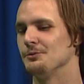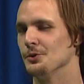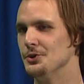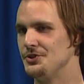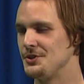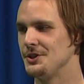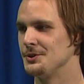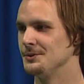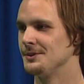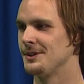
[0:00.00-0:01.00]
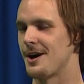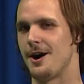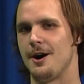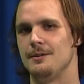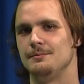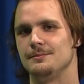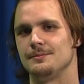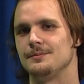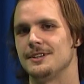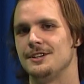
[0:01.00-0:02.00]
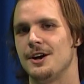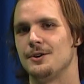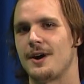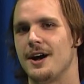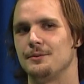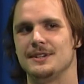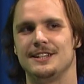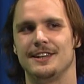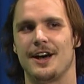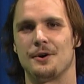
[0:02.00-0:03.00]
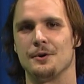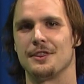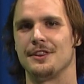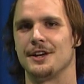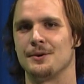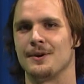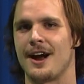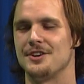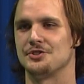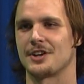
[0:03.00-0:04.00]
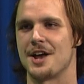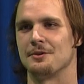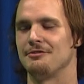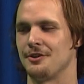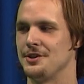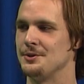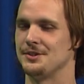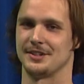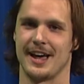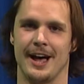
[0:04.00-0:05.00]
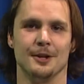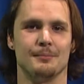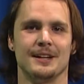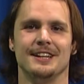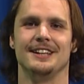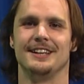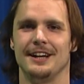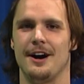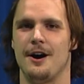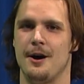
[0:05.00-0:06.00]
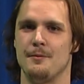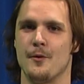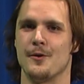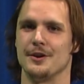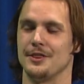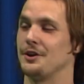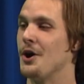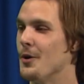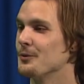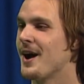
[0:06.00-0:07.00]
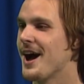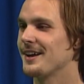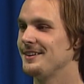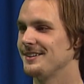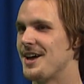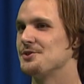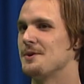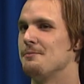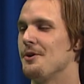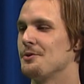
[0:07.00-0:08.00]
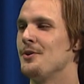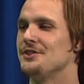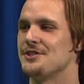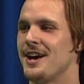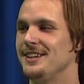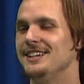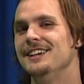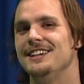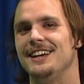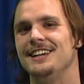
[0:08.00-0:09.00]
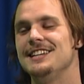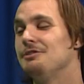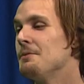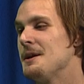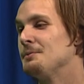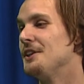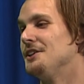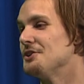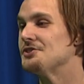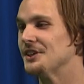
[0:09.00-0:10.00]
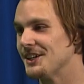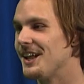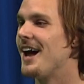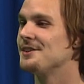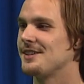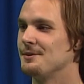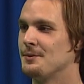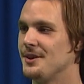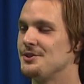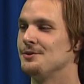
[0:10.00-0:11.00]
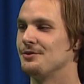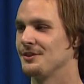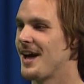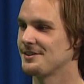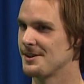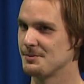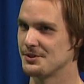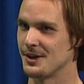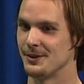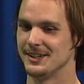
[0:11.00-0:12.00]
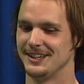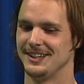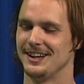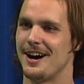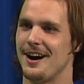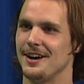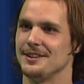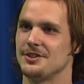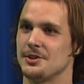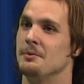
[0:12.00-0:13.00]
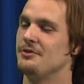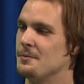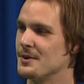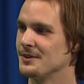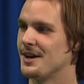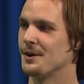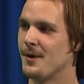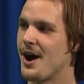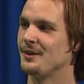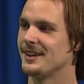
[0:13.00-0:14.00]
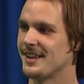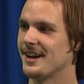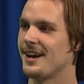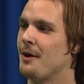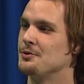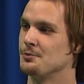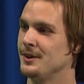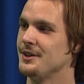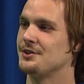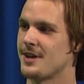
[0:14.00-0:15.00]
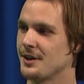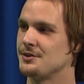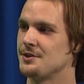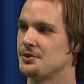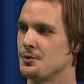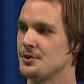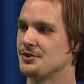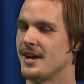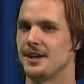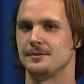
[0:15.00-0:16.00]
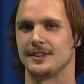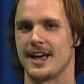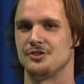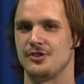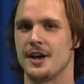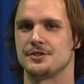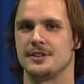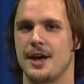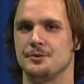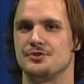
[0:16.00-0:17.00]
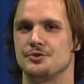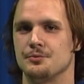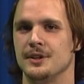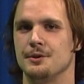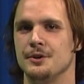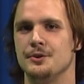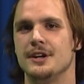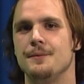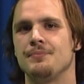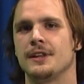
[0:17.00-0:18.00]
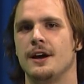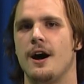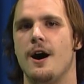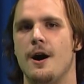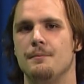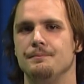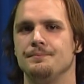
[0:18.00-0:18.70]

rude to you. Um, you know, I, we did that whole thing where I just kind of referred to you as the help um, or the coat rack, as we both once said. And even the mm-hmm. people in the nursing class that we went to for last episode, uh, some of them were like, "Wow, like that guy was really sexist towards that that Jess, and that yeah. was just really rude." Yeah. Um,